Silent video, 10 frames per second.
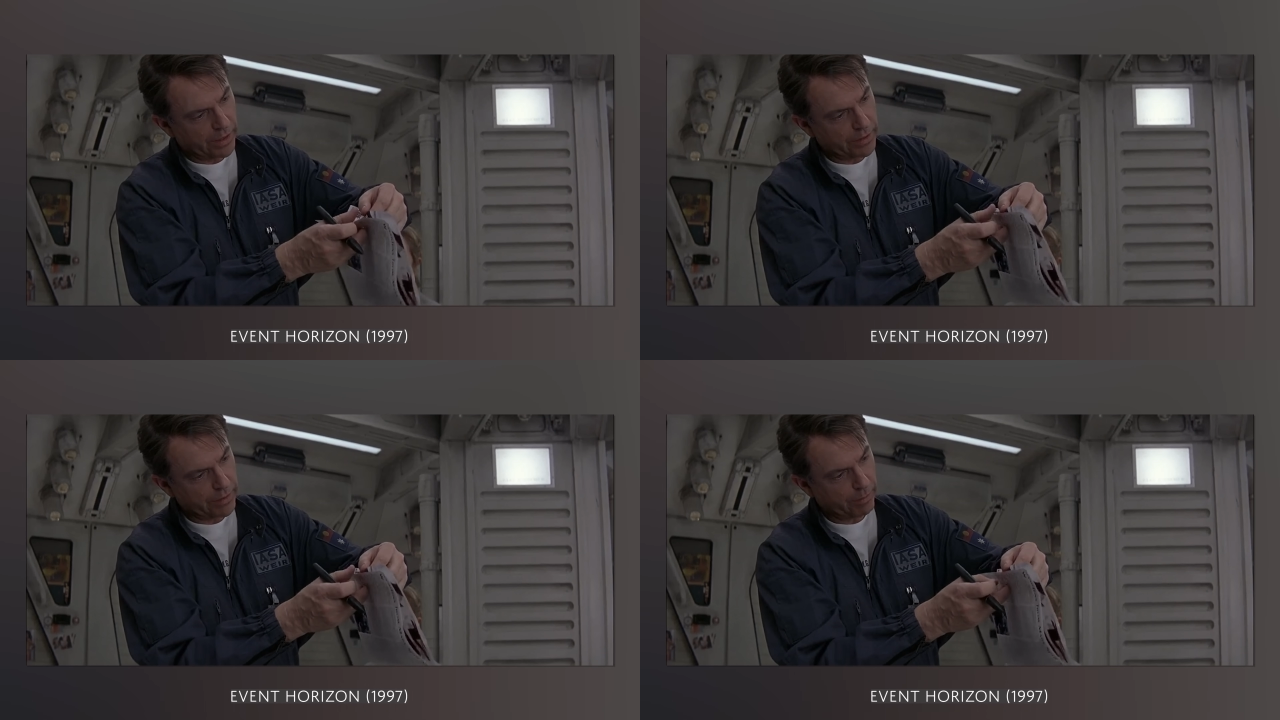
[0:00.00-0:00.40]

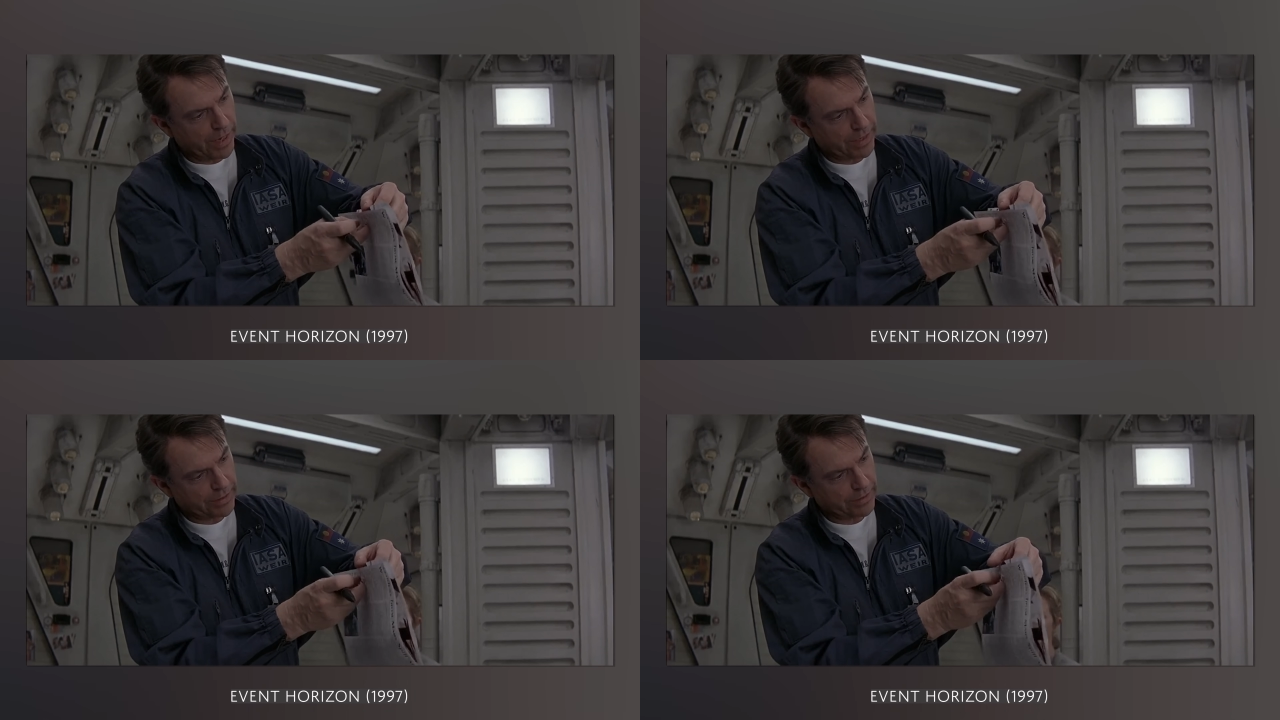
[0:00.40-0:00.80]
you
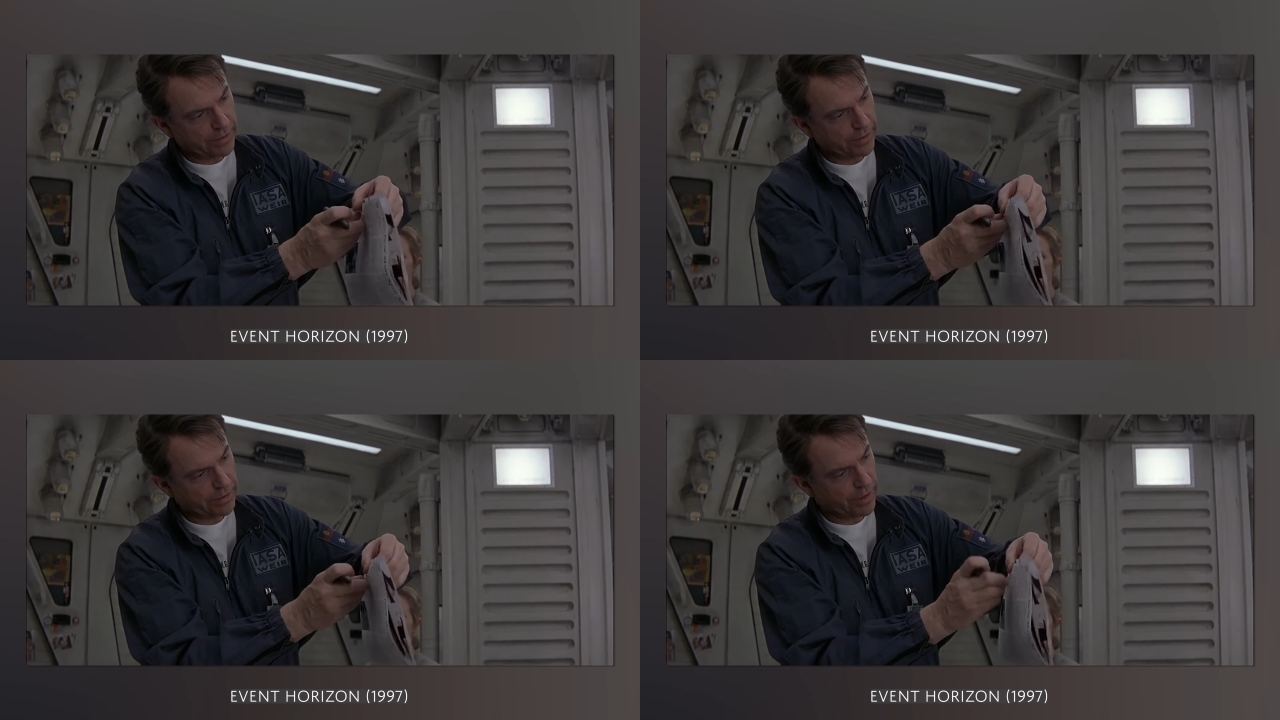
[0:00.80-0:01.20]
drop into
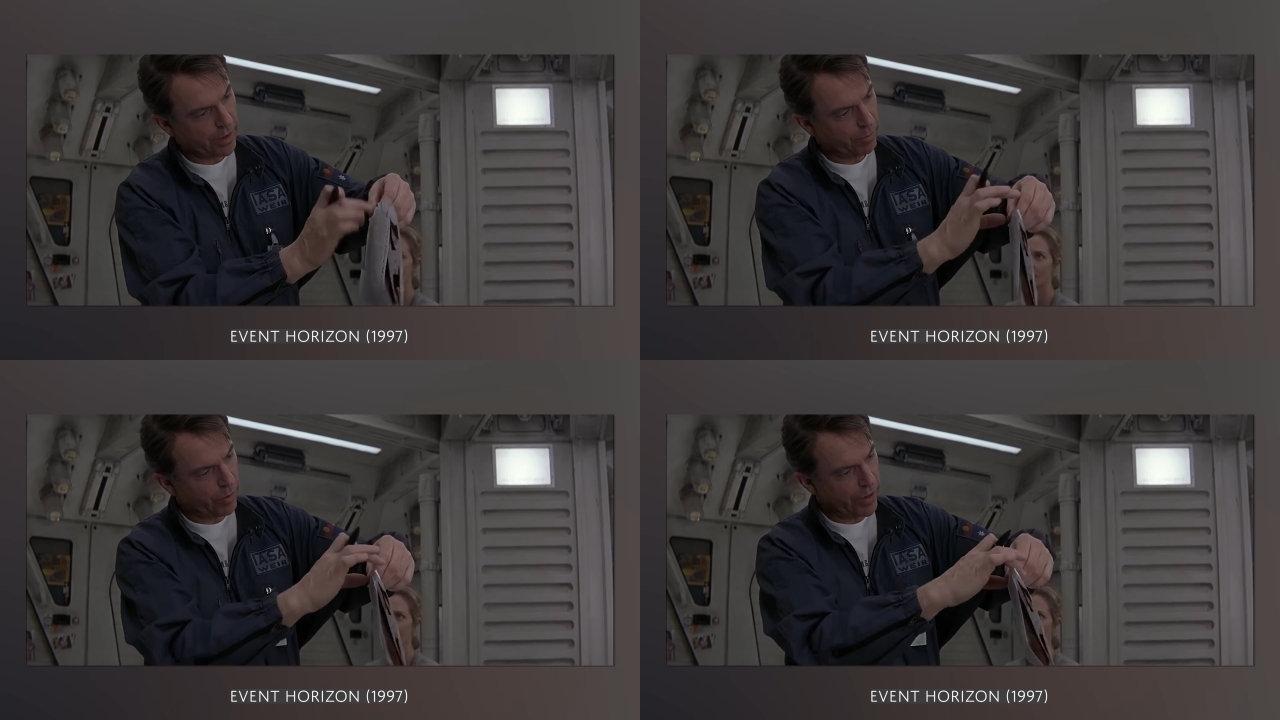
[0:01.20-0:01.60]
one end
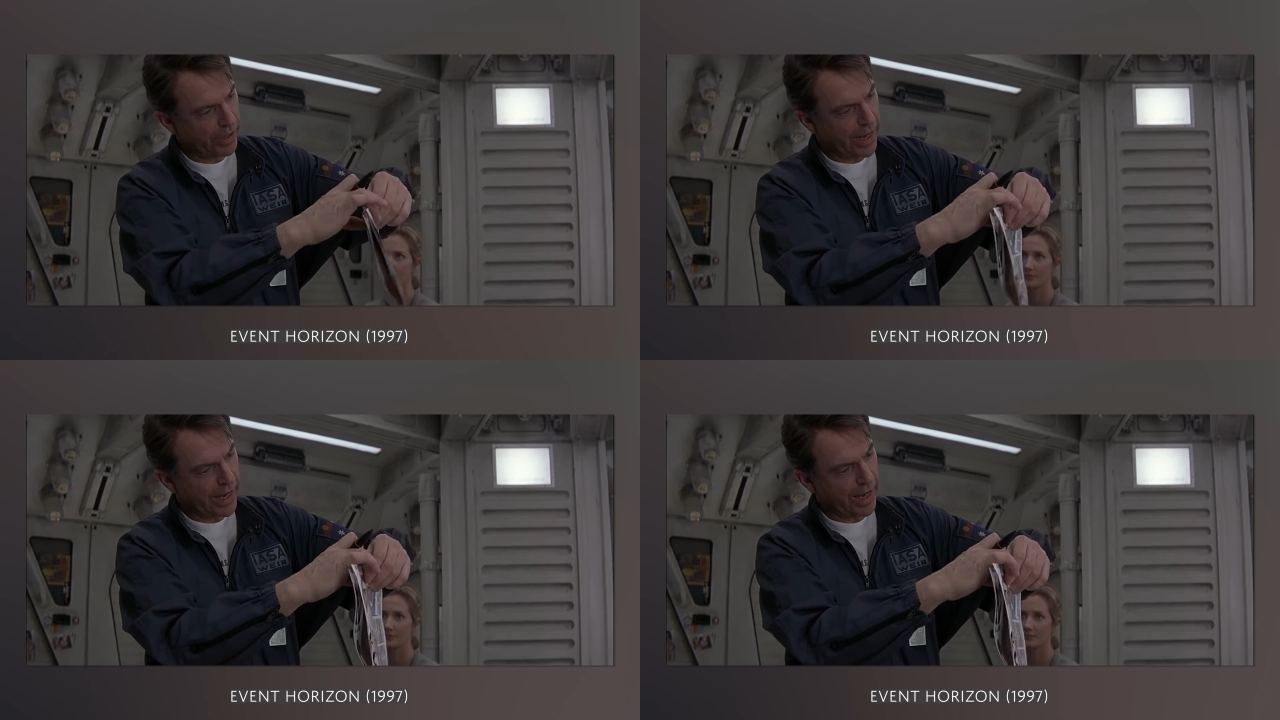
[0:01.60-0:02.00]
and
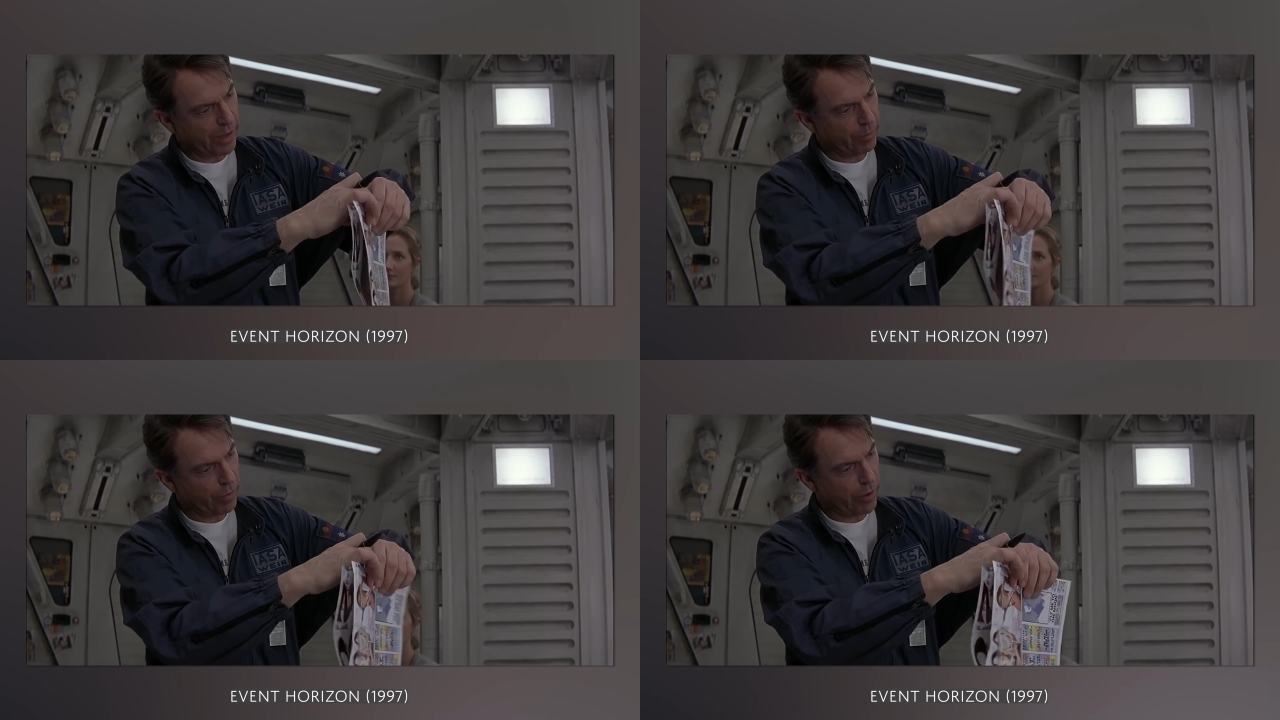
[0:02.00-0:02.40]
emerge out
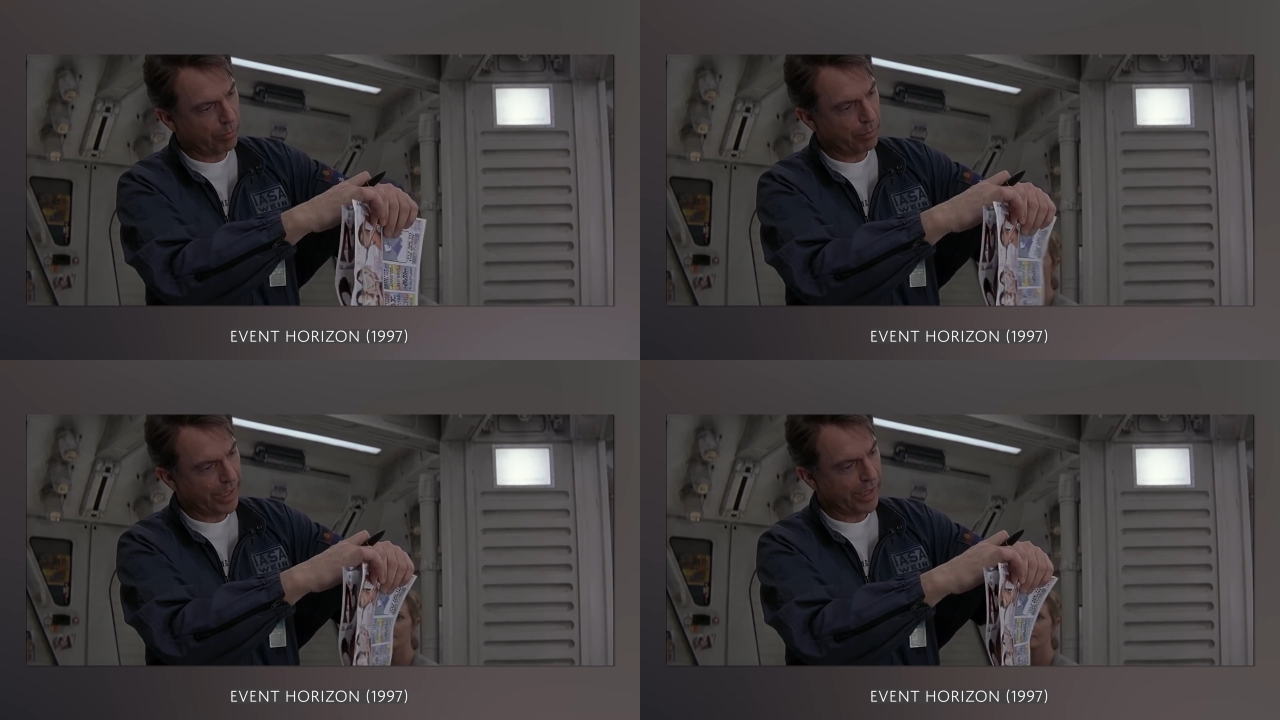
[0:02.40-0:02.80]
from another,